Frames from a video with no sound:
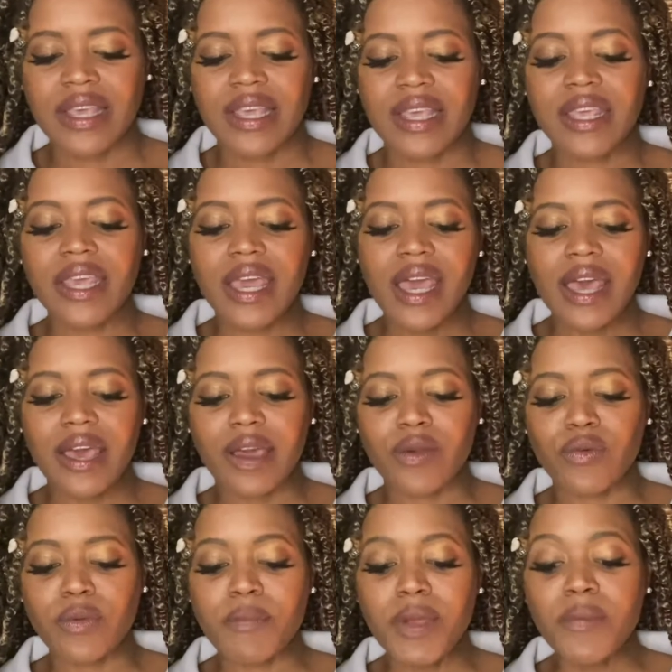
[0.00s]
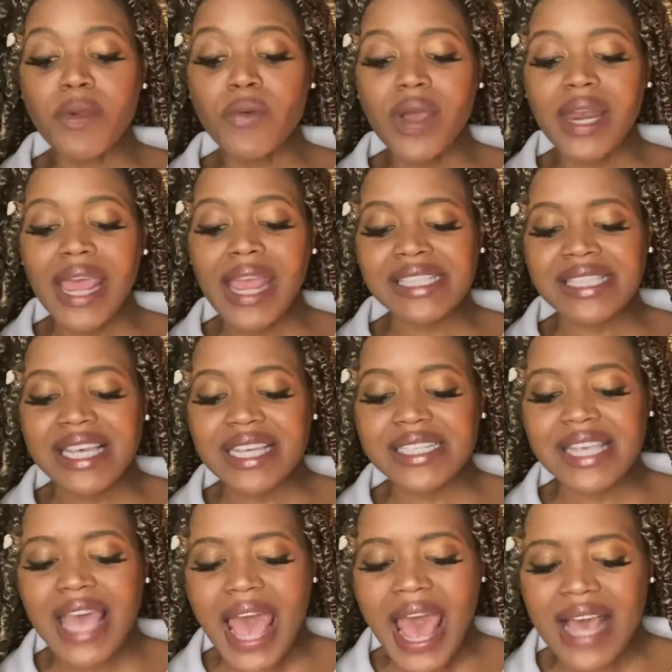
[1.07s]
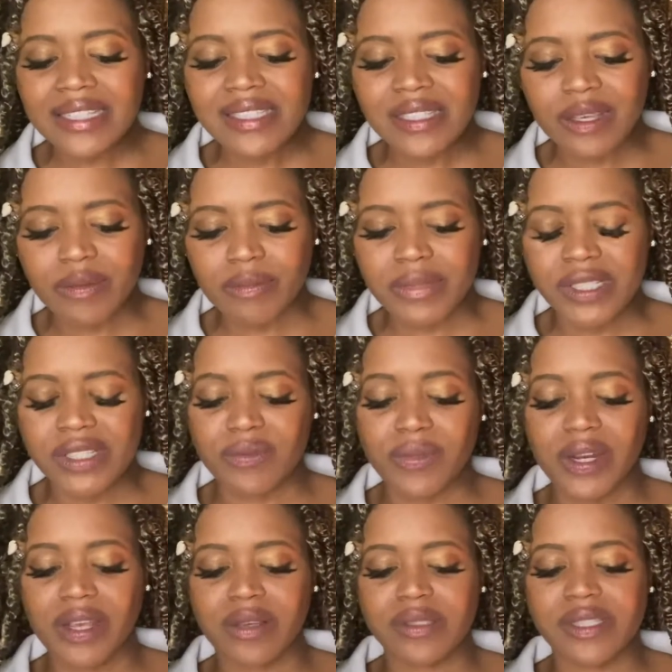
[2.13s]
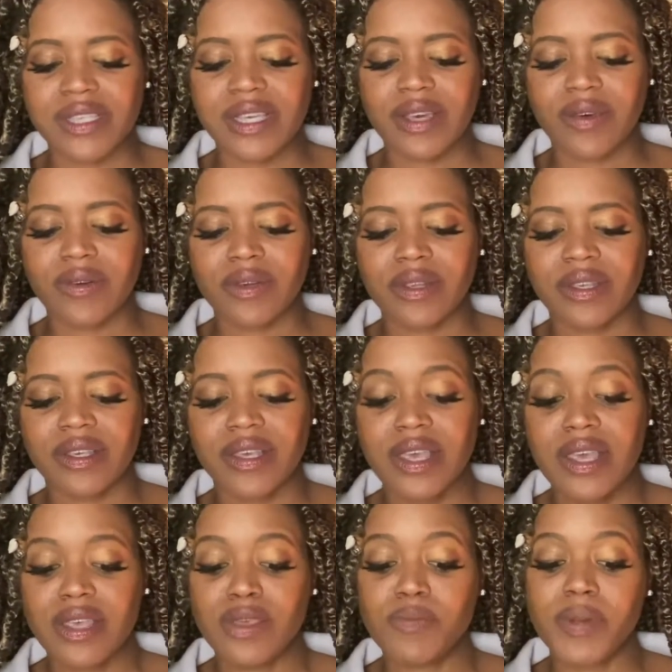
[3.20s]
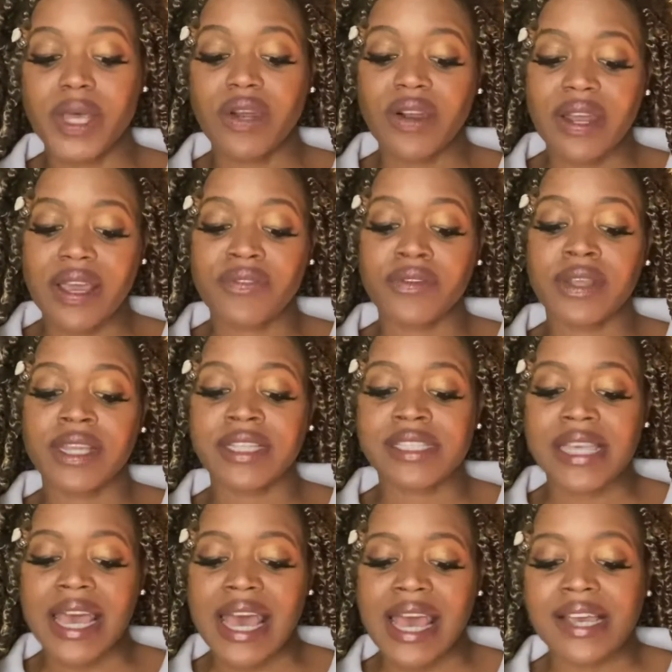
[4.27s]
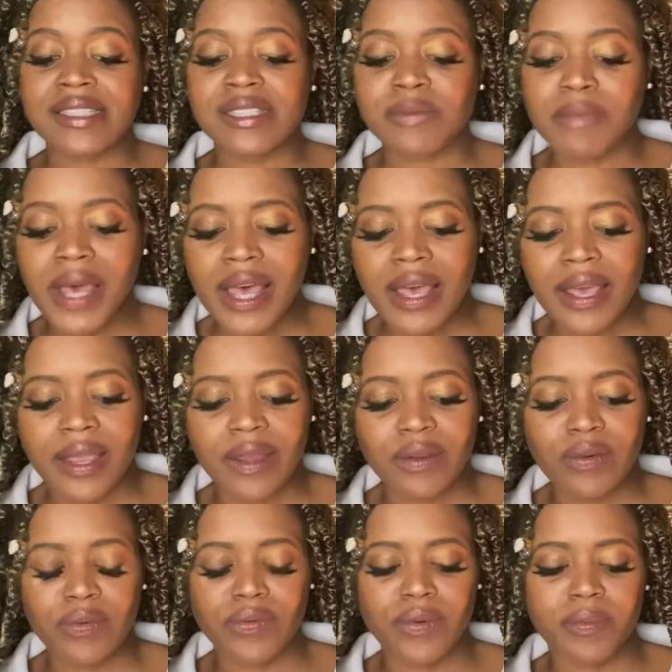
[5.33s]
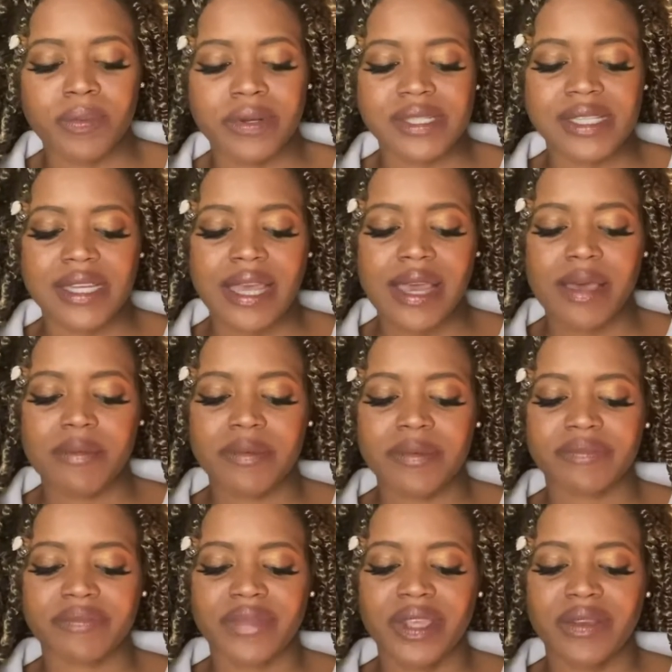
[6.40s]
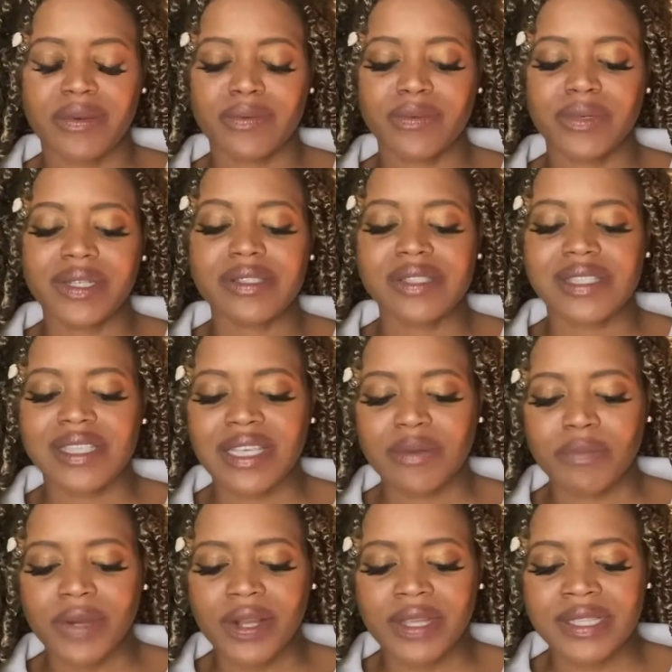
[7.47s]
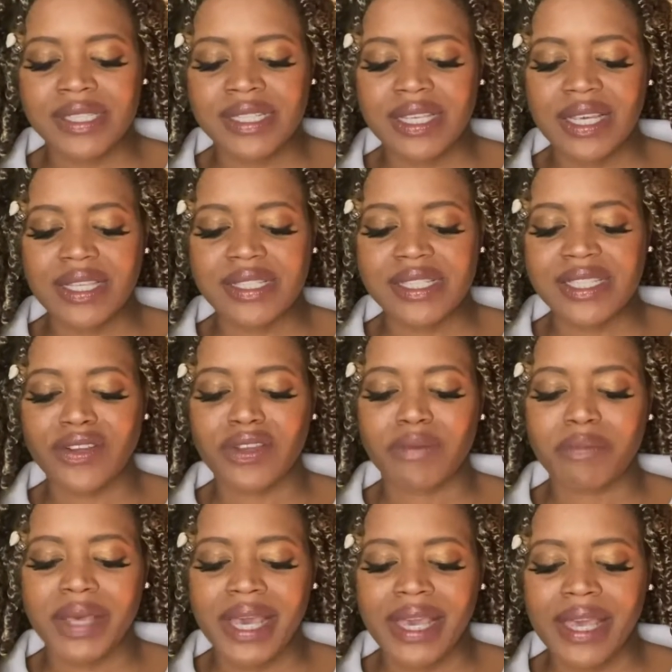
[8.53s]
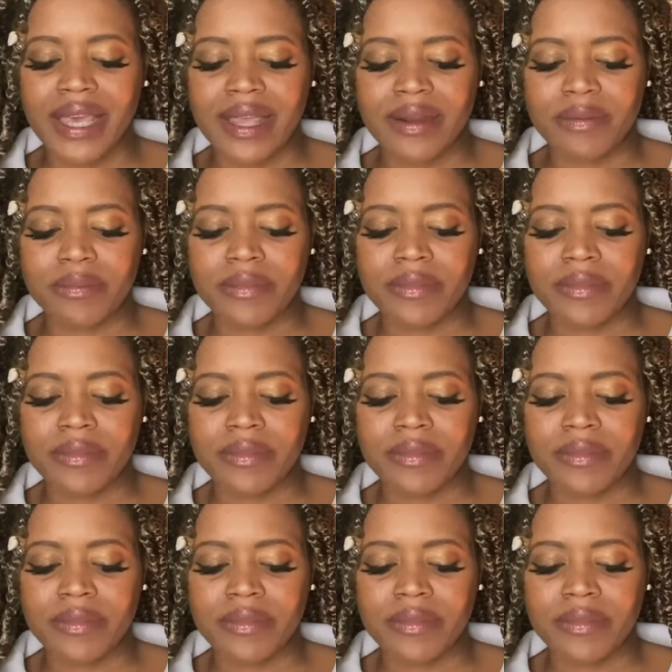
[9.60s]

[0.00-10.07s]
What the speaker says: "Yeah, remember what I said to ask him," someone else yelled. "You better not forget to ask mine," Rupert snapped. "We'll see," Marcus said, sneering back at him.